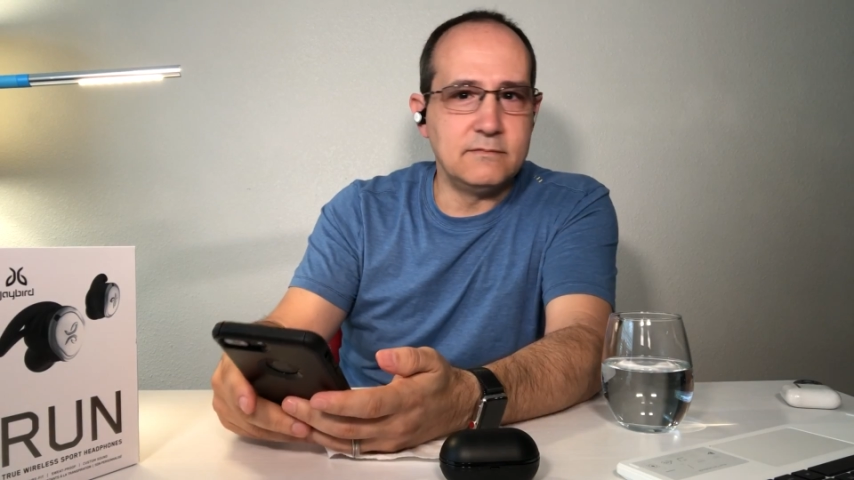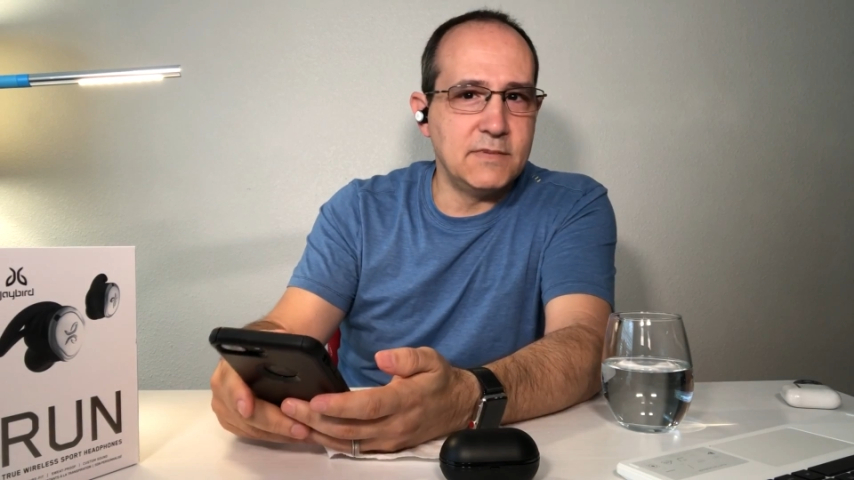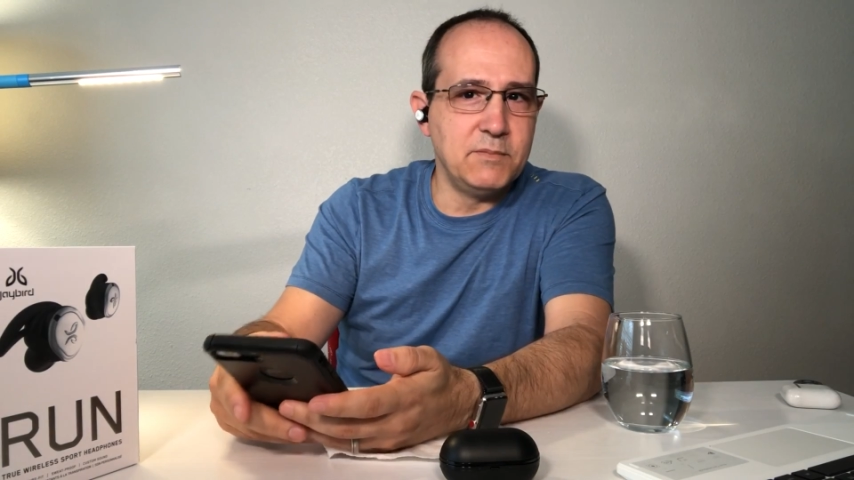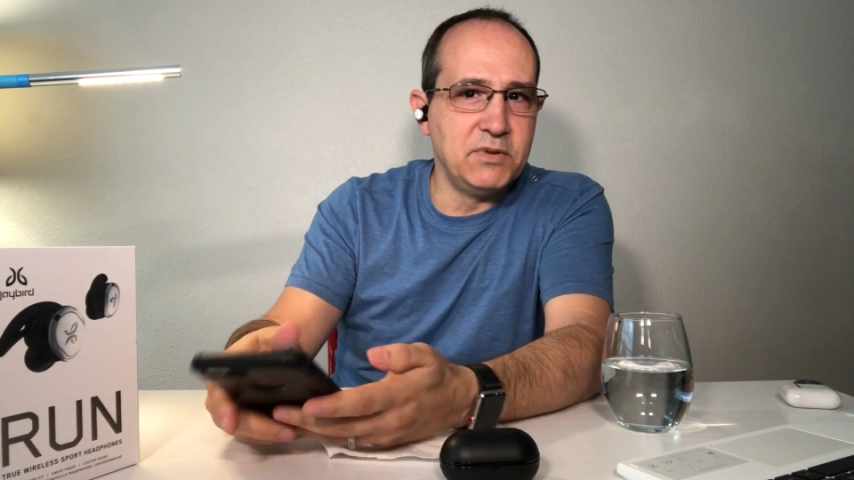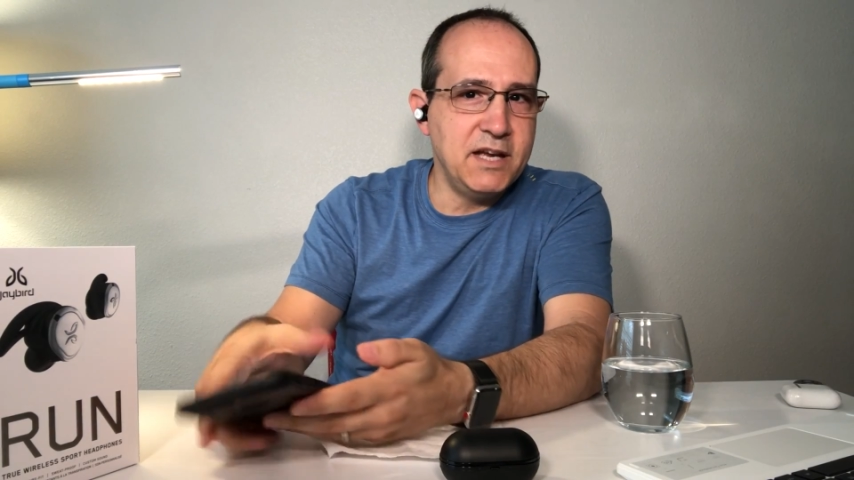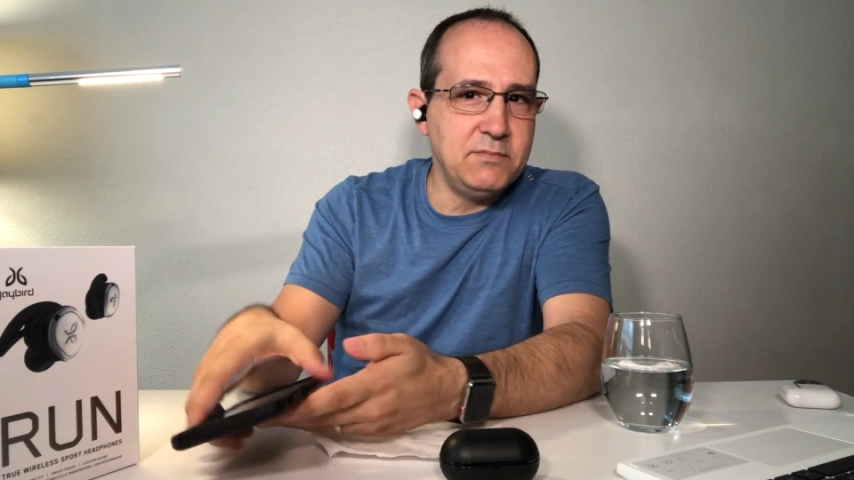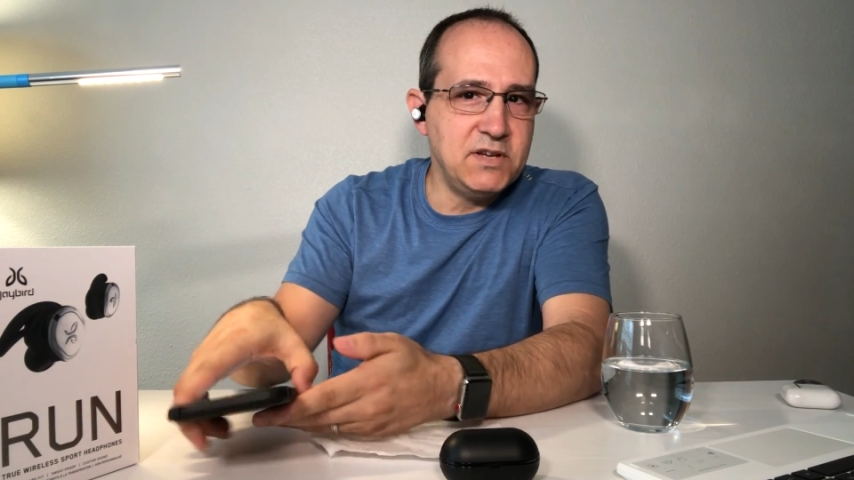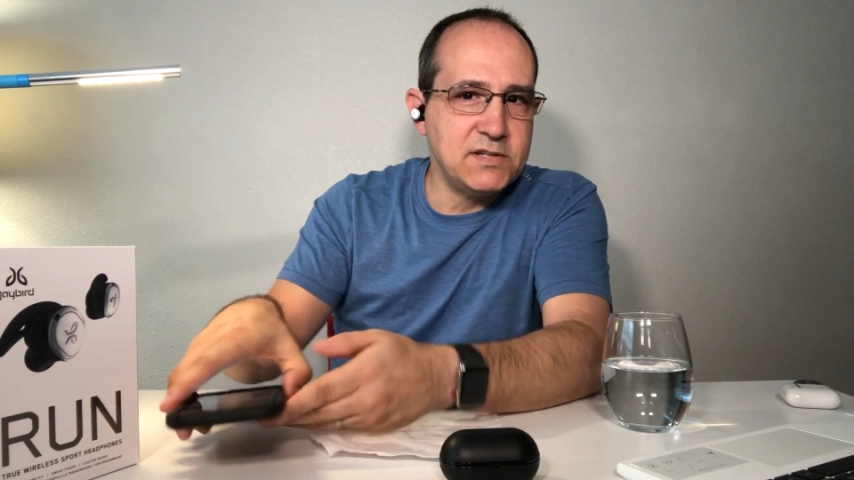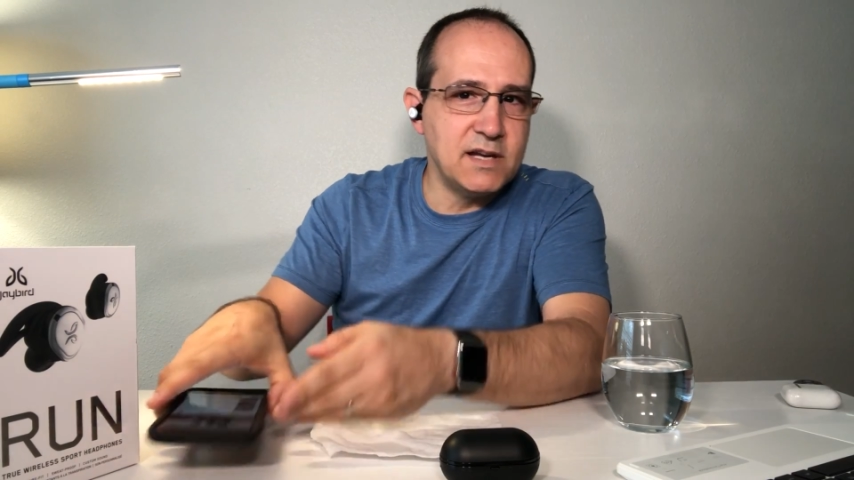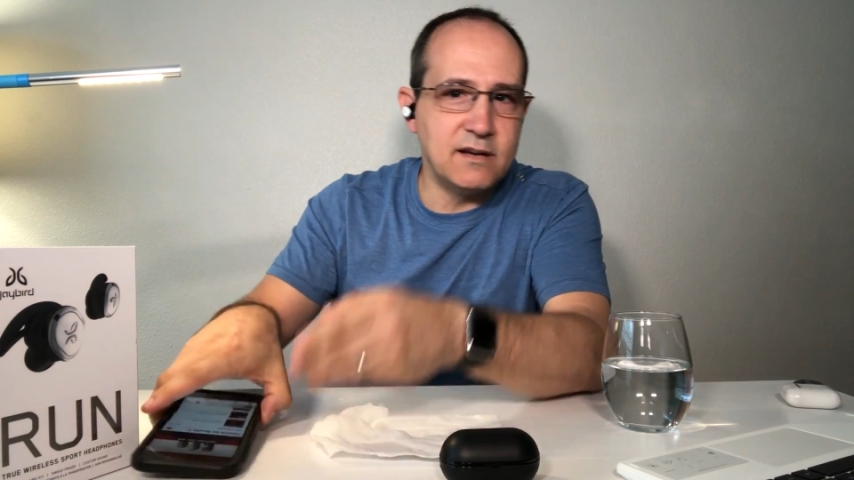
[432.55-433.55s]
I'm playing
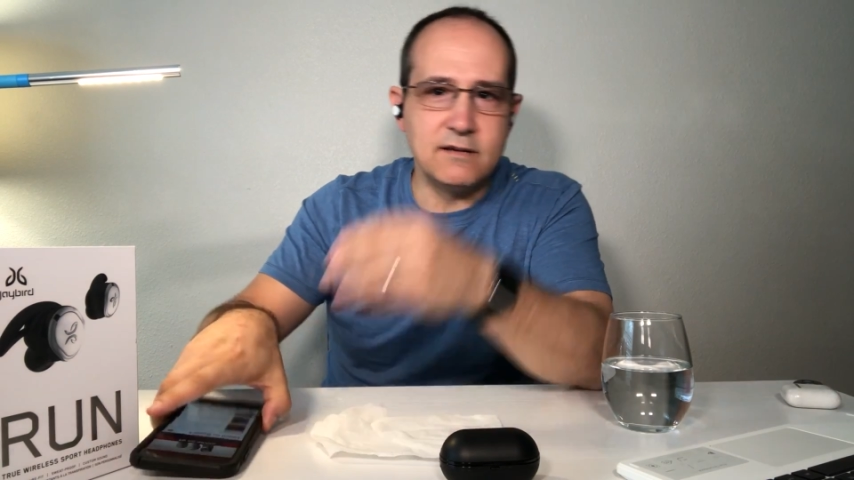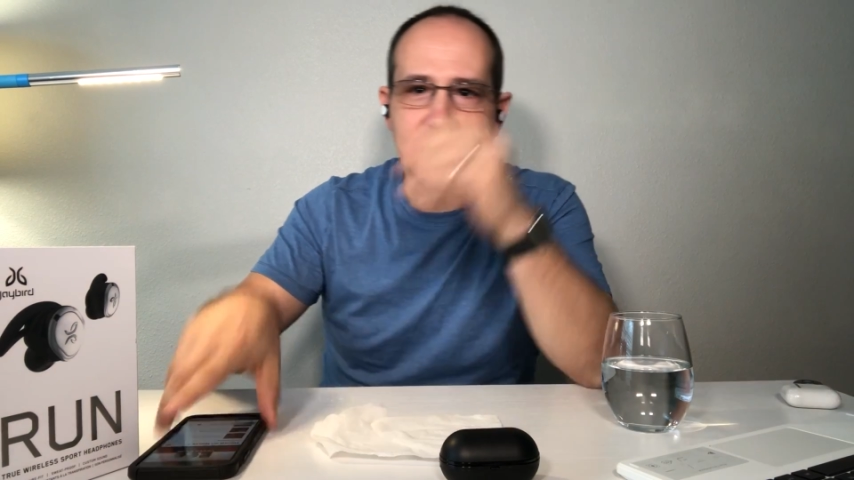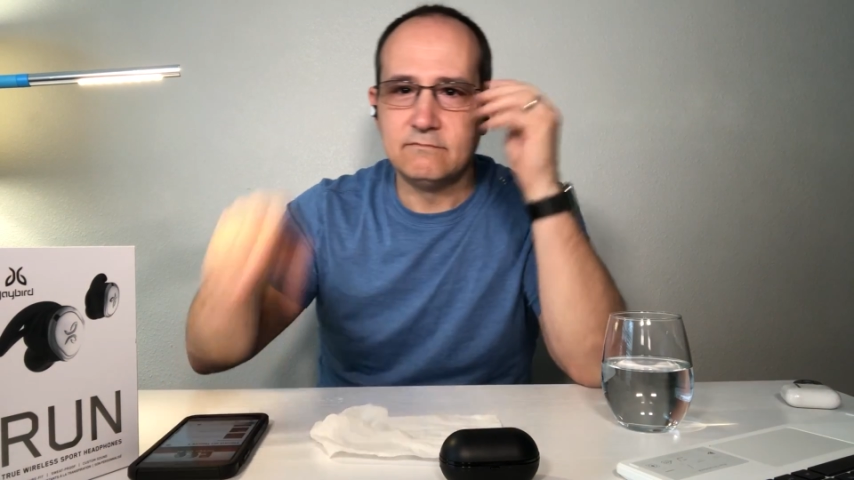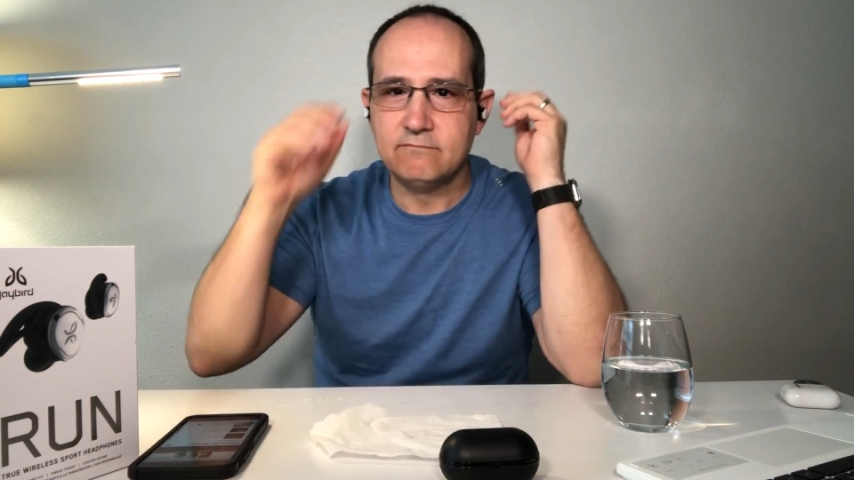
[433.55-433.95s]
music.